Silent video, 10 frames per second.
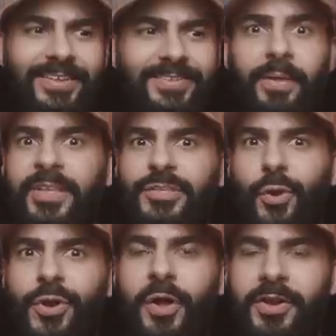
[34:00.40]
Something's
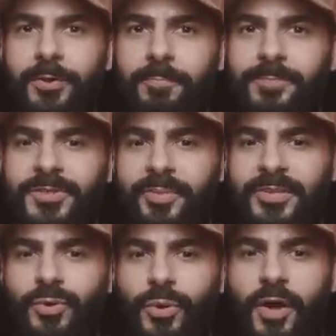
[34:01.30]
going on here.
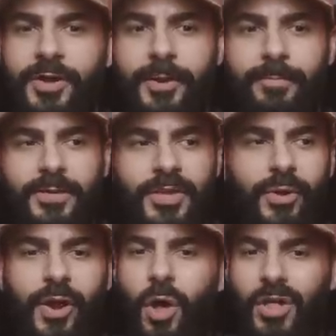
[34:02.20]
You know,
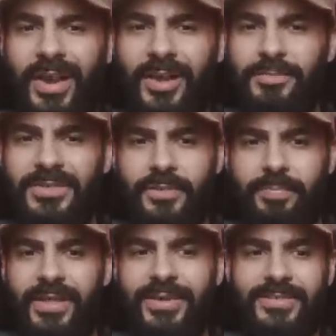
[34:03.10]
it all kind of comes into
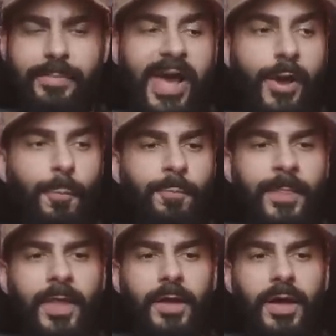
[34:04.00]
play somehow.
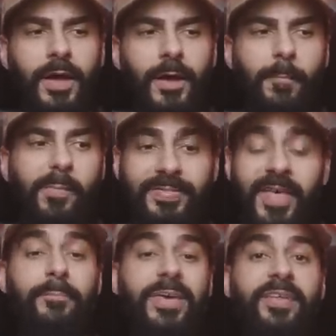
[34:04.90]
But
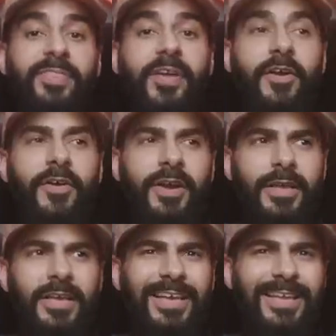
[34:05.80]
them being there
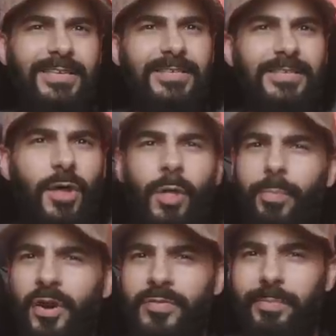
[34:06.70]
is all
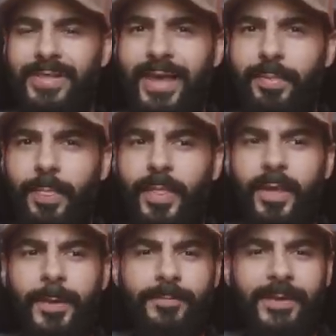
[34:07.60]
part of the plan,
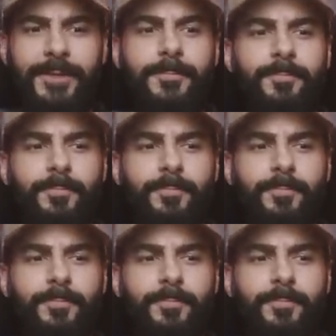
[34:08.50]
right?